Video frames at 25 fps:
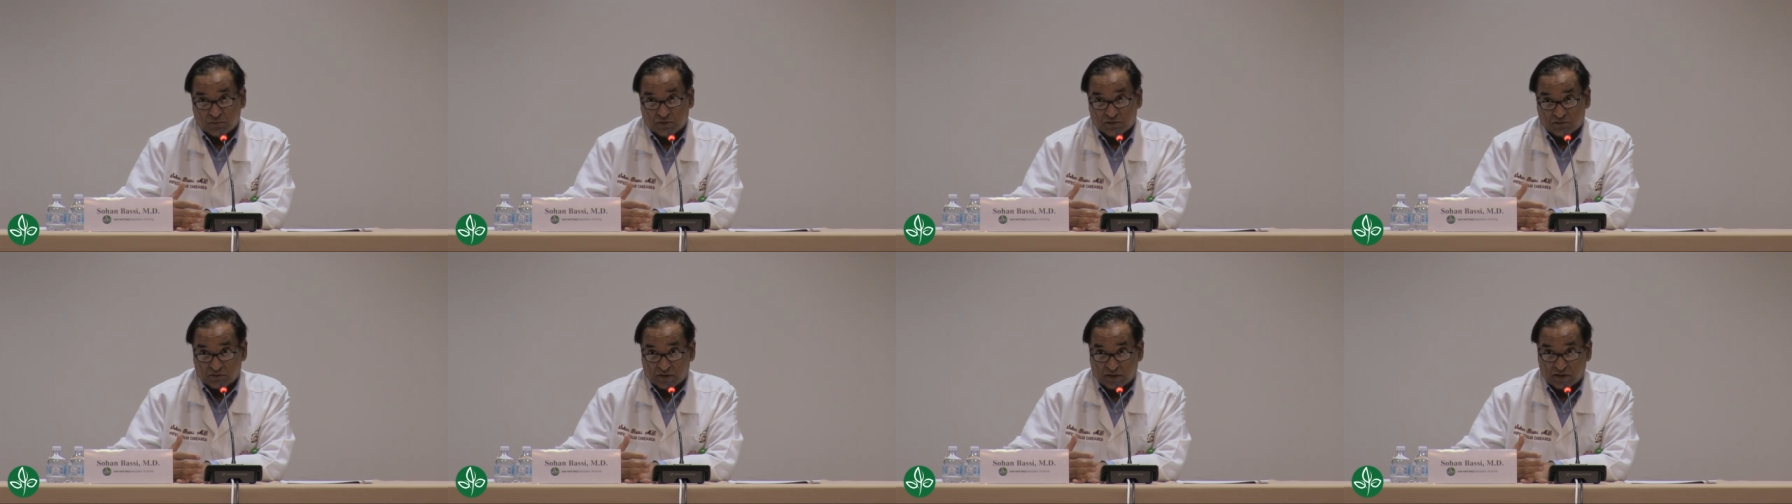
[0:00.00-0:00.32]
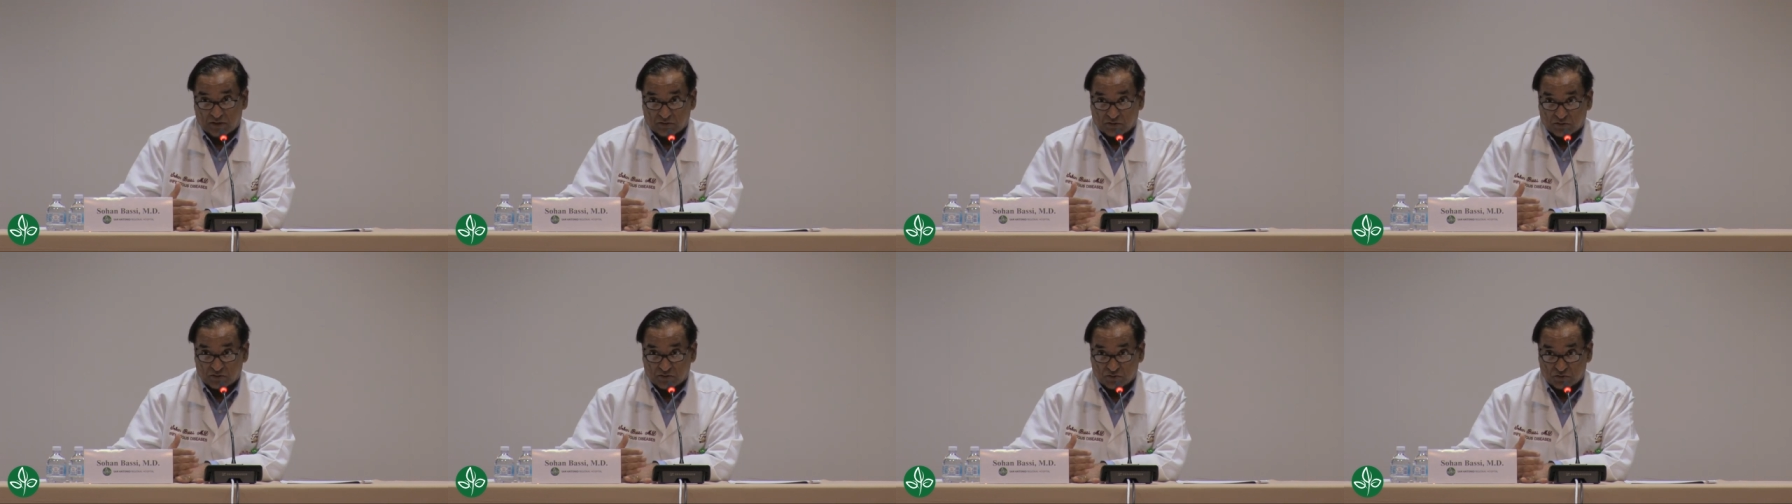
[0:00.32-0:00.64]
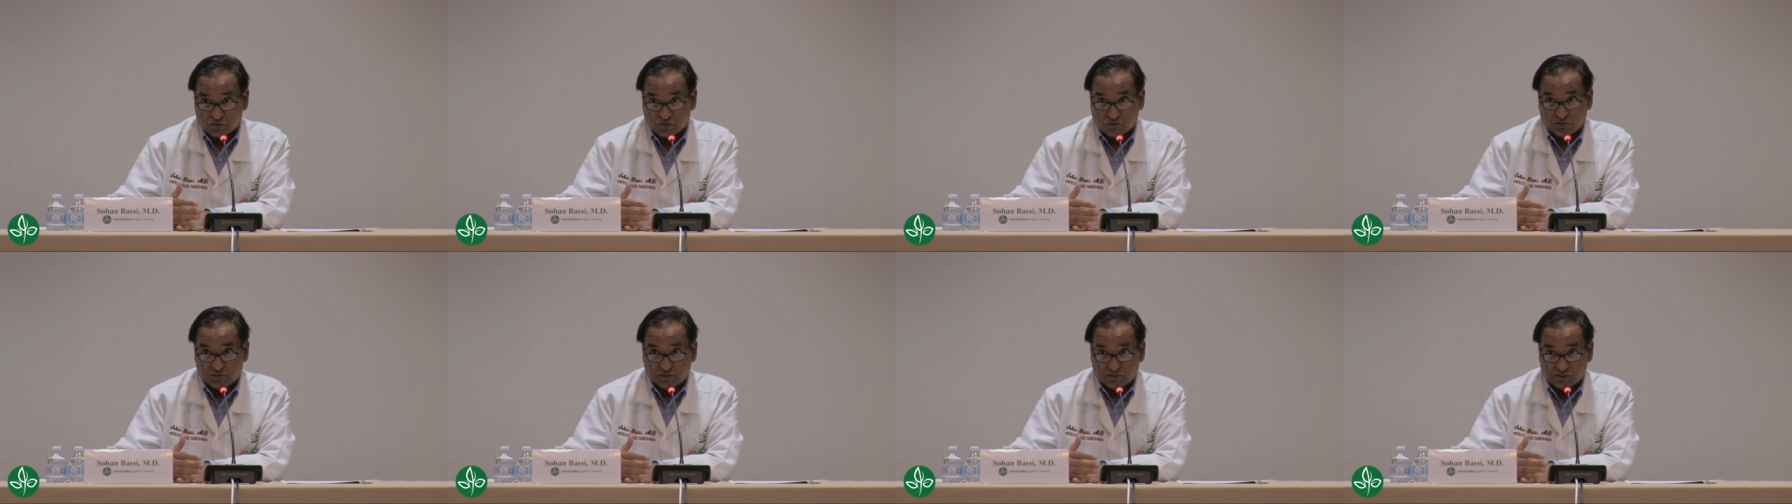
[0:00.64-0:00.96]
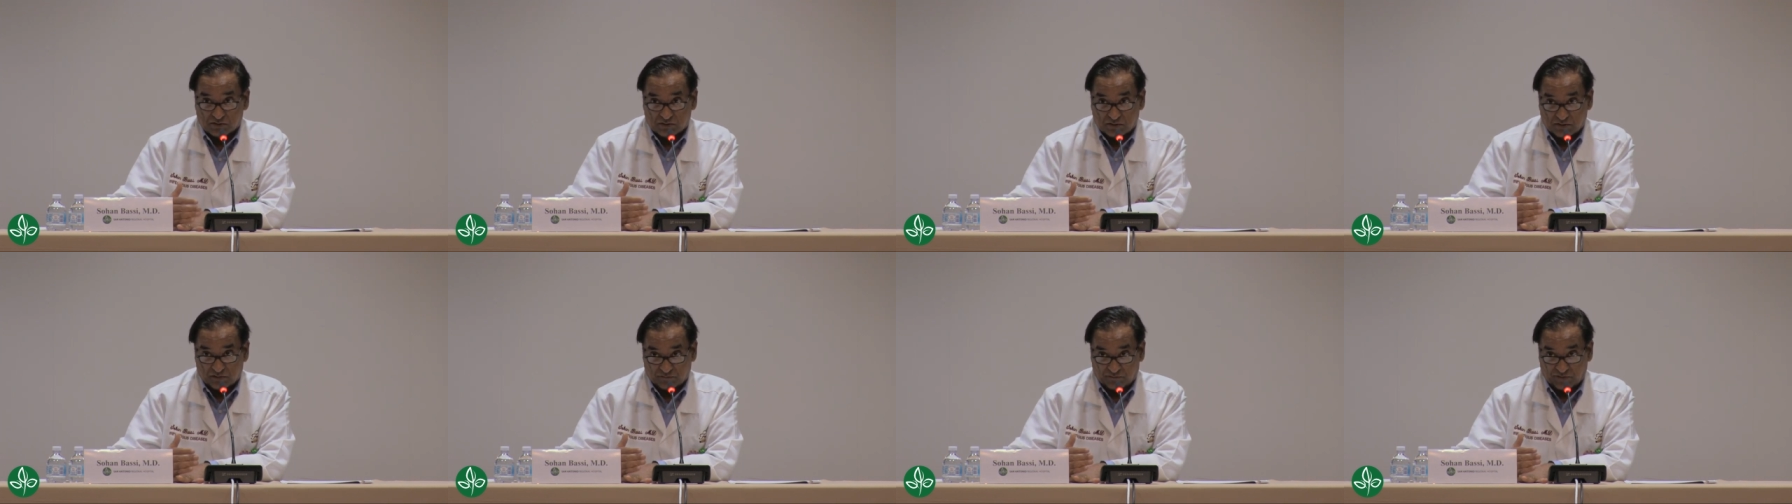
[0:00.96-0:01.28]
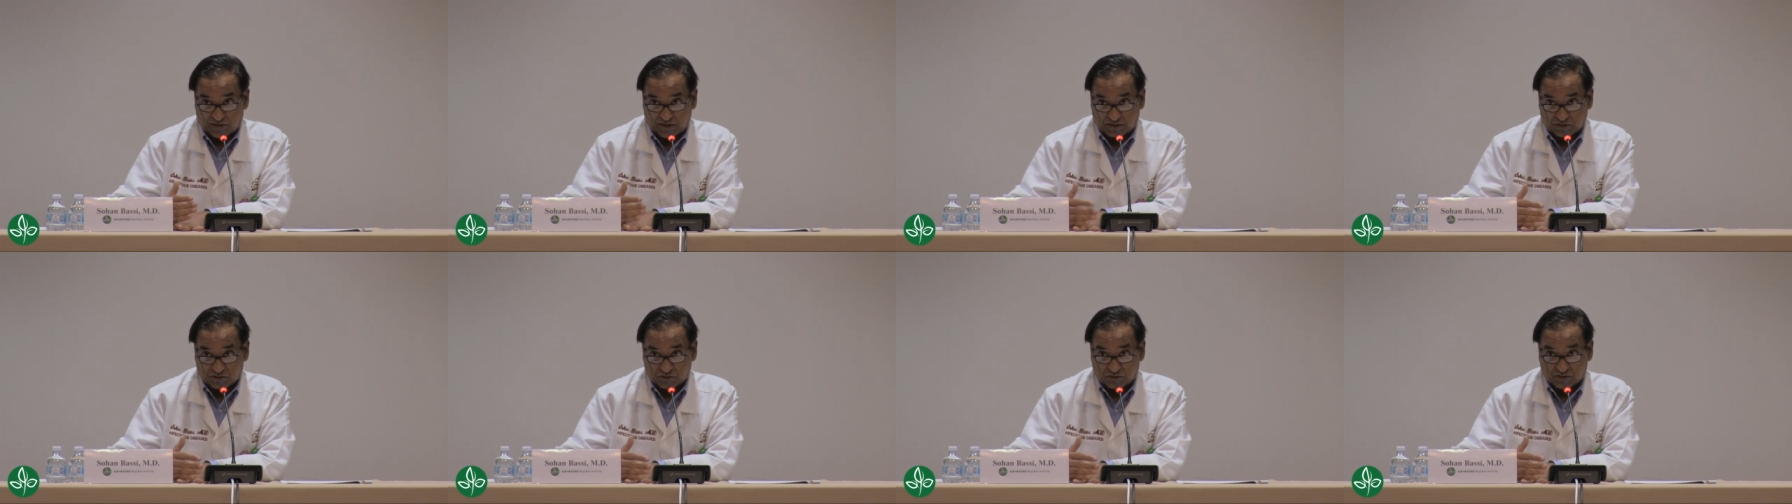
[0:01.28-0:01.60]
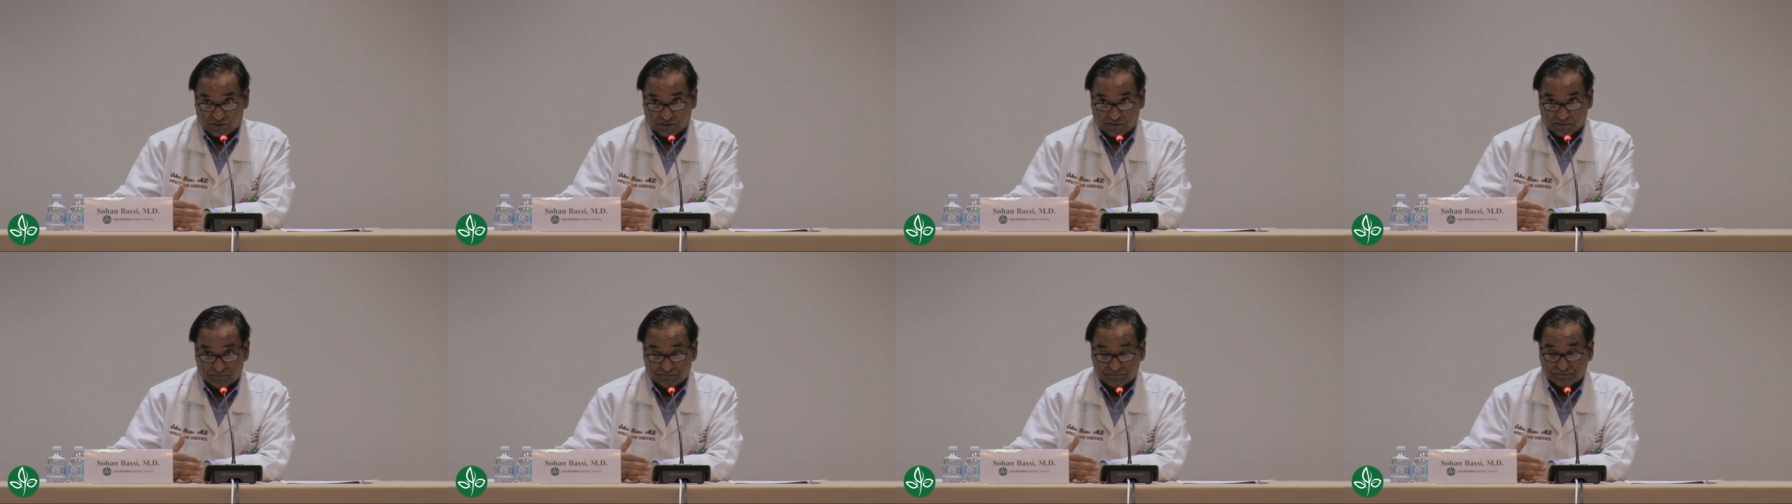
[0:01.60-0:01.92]
we try to control this
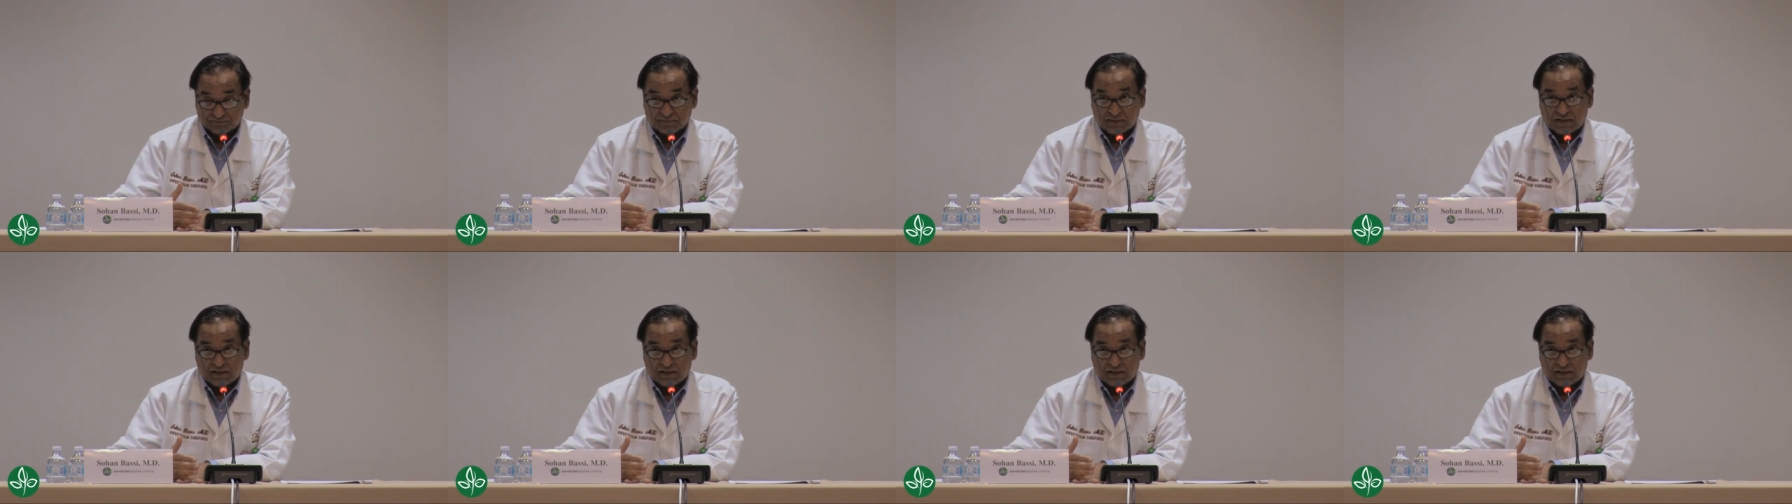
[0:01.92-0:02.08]
infection.